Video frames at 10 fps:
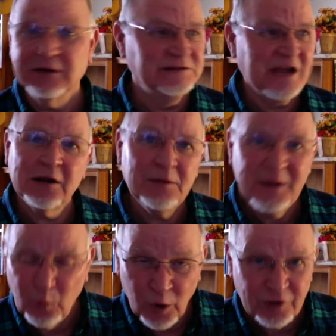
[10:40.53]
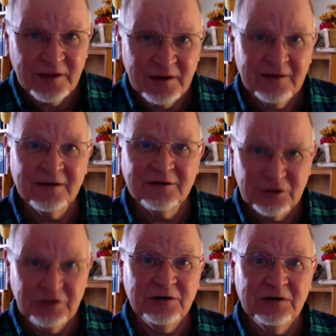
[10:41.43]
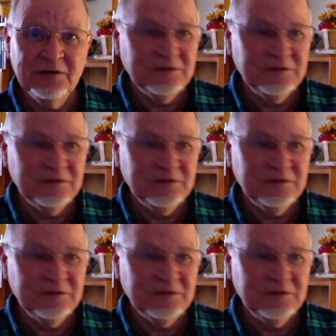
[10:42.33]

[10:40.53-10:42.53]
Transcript: Is that going to be worth it to you?